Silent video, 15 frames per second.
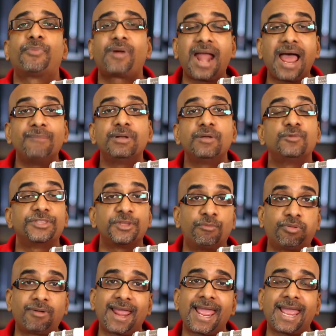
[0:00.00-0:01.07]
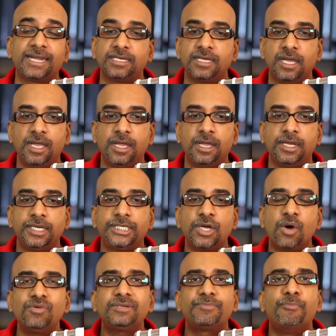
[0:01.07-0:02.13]
problem with your brand,
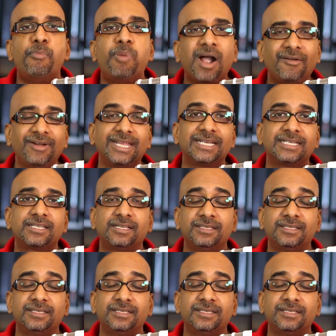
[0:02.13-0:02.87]
don't worry.